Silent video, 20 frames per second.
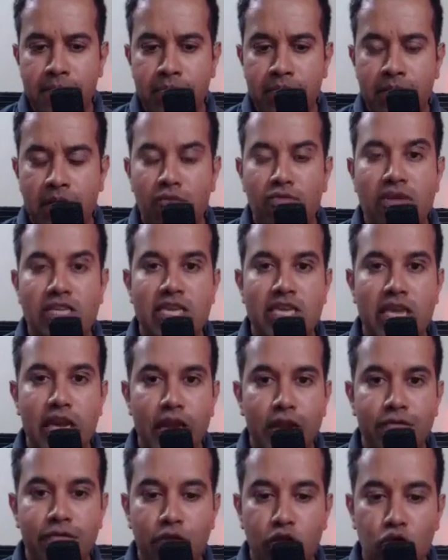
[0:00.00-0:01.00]
which
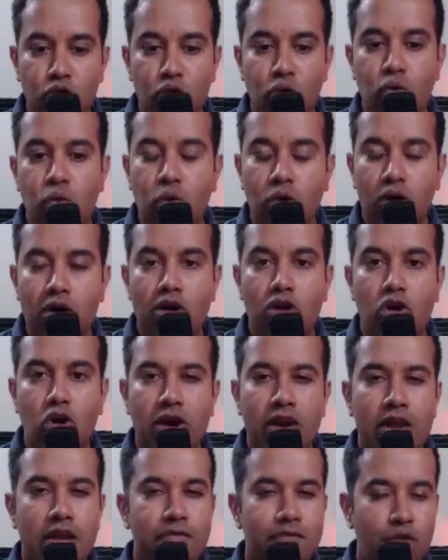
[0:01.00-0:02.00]
if you work on,
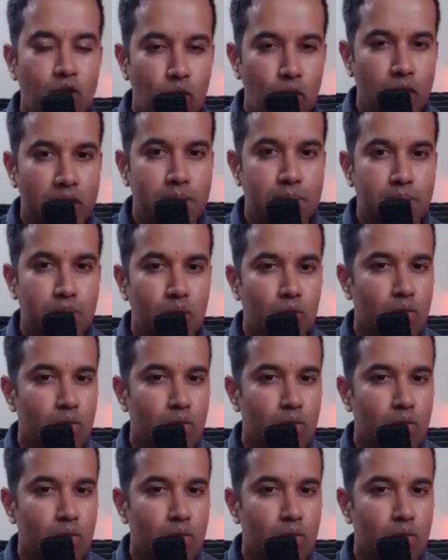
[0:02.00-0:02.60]
if you improve,